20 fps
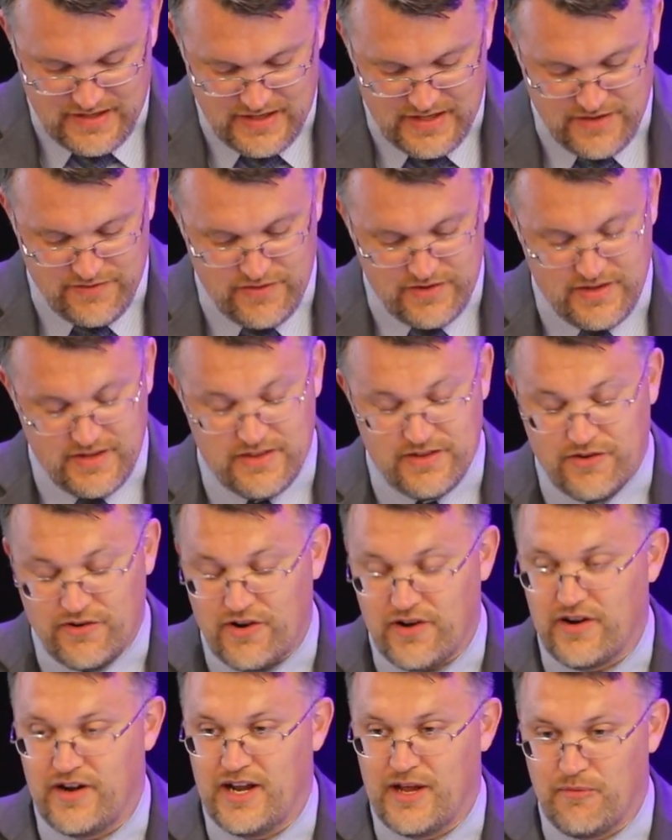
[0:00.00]
given that there
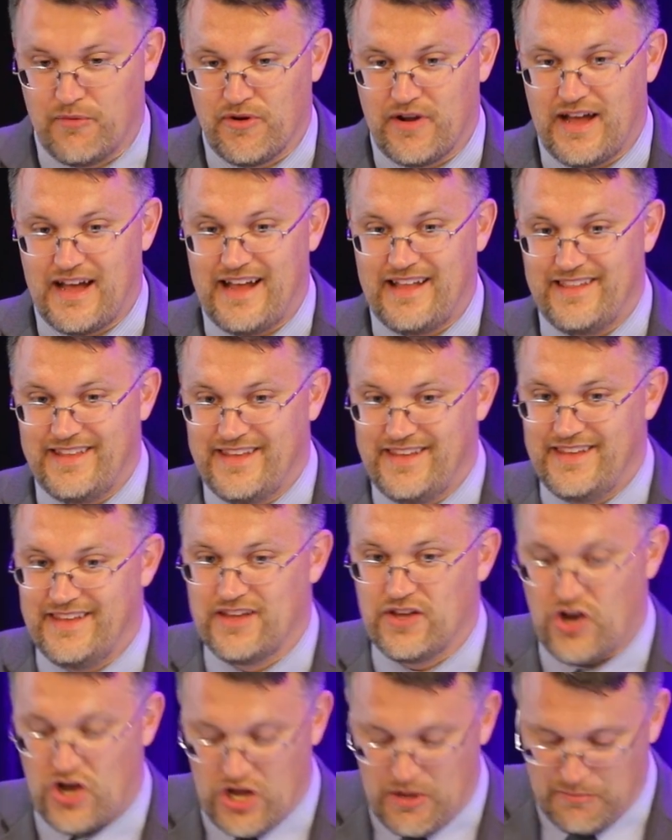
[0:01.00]
are a number of highly
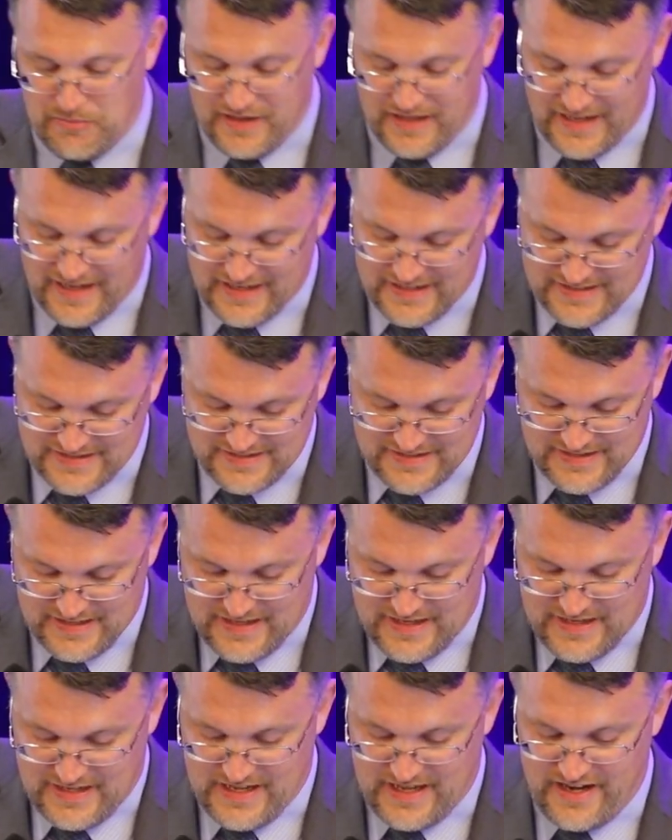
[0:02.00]
complex
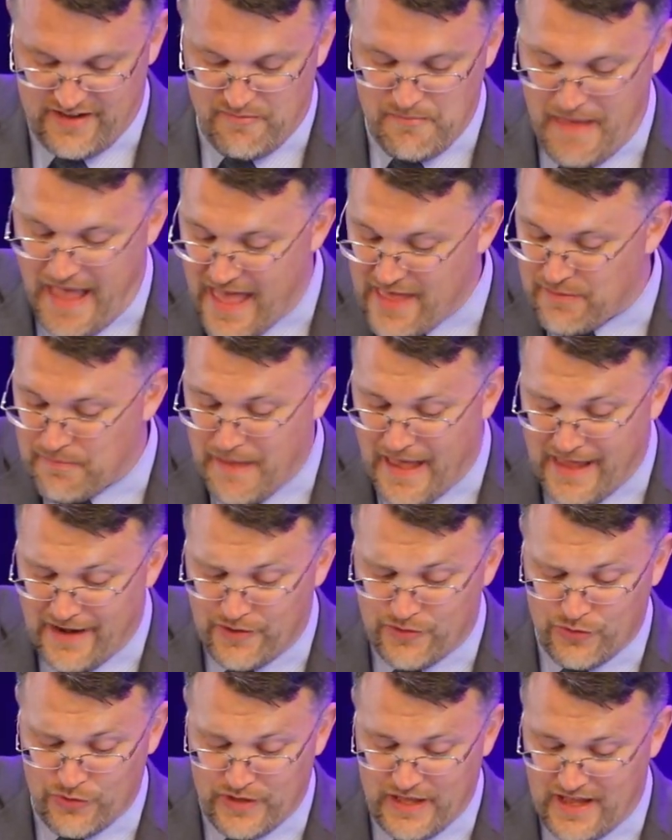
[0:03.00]
kind of
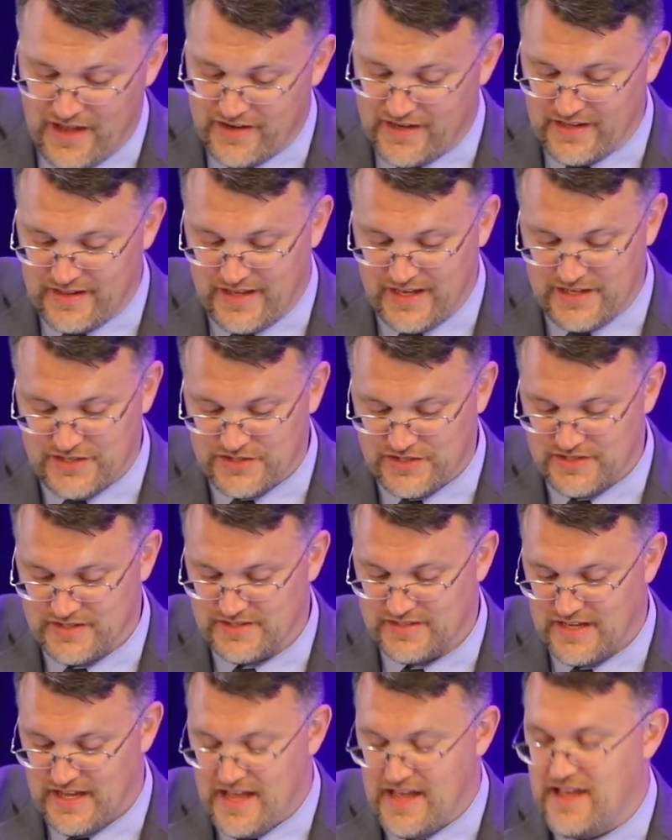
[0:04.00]
mathematical
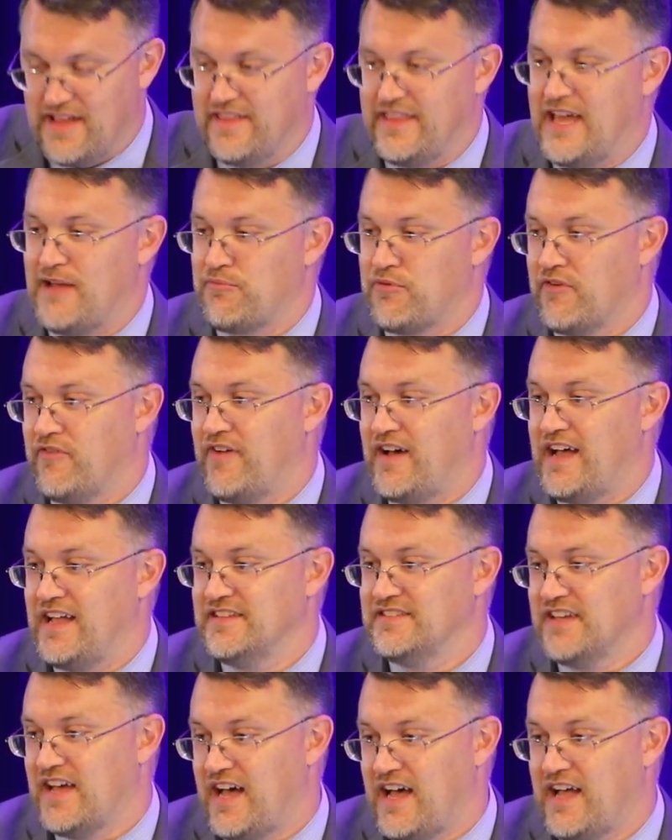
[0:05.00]
calculations, that
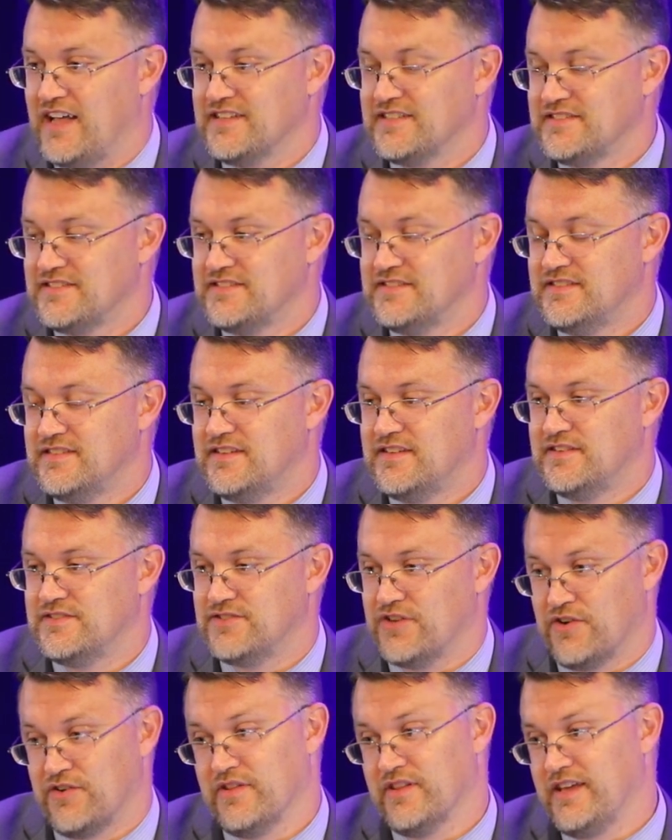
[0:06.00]
provides us,
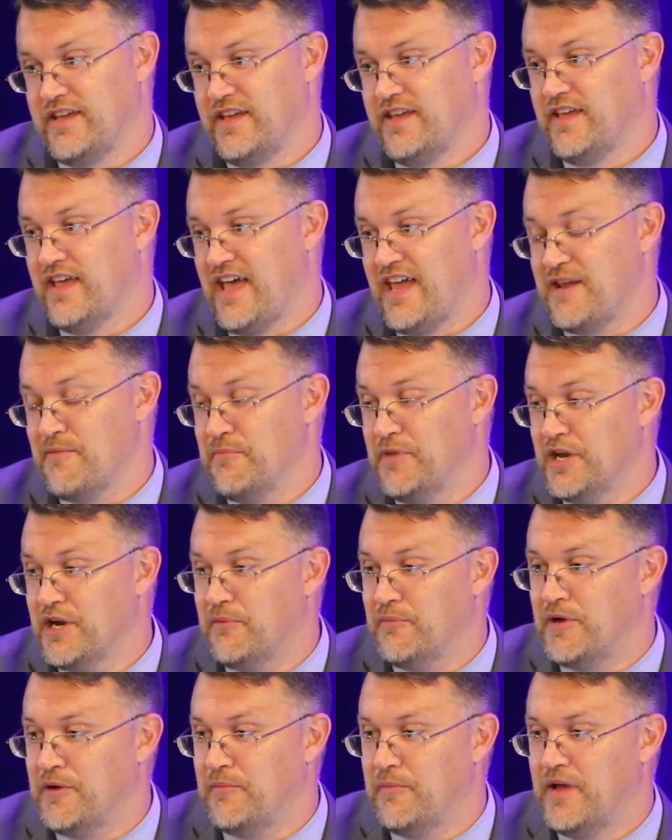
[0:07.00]
certainly at a
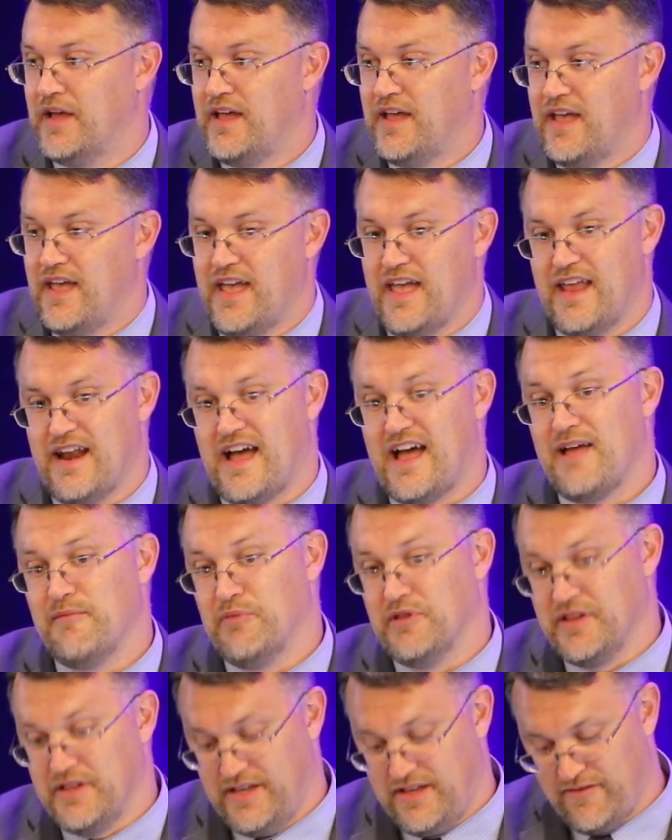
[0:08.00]
minimum, and I
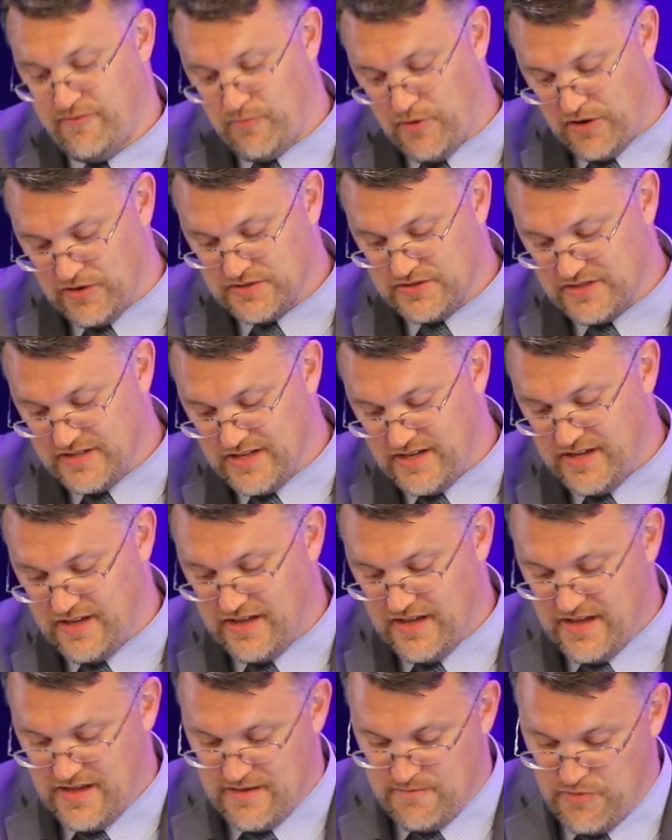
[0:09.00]
believe
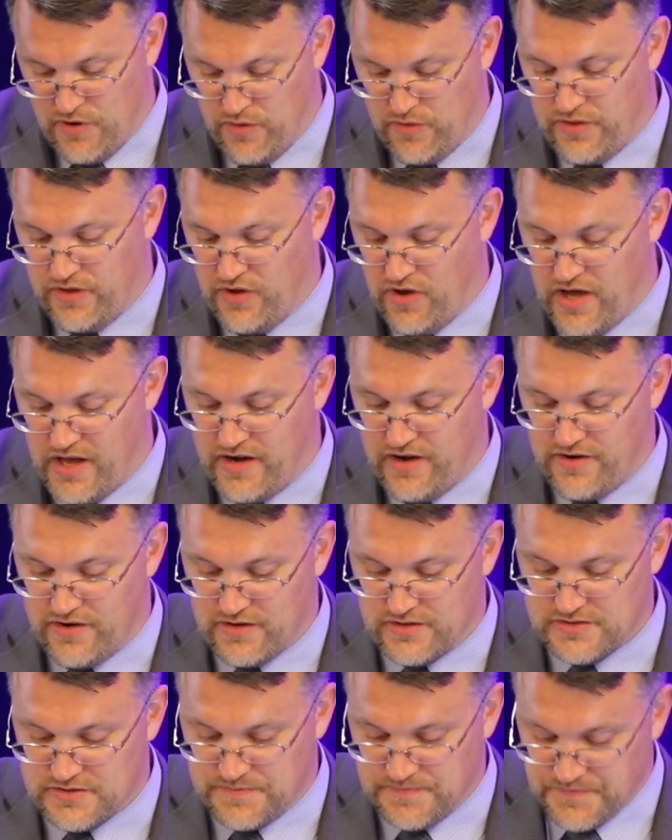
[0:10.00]
personally, both the
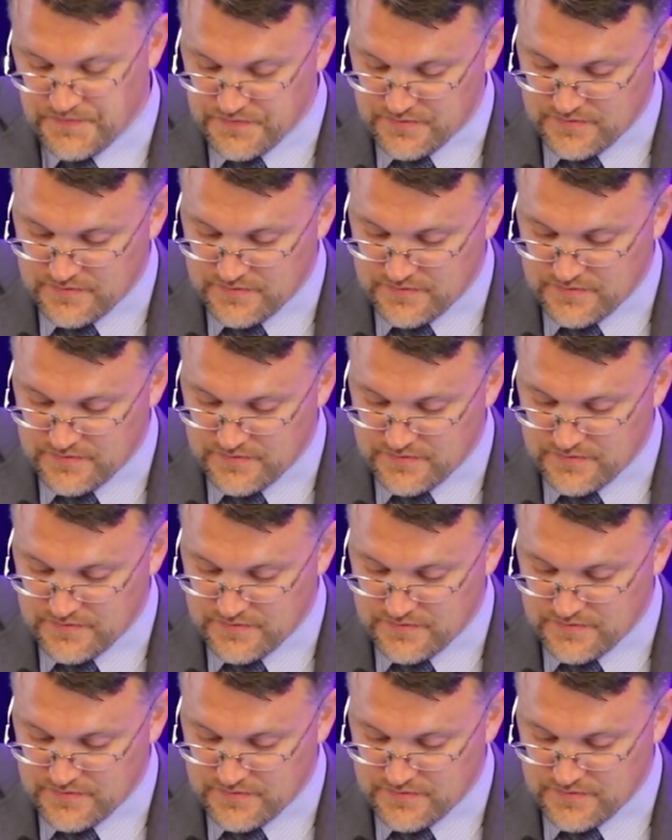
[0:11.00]
auditors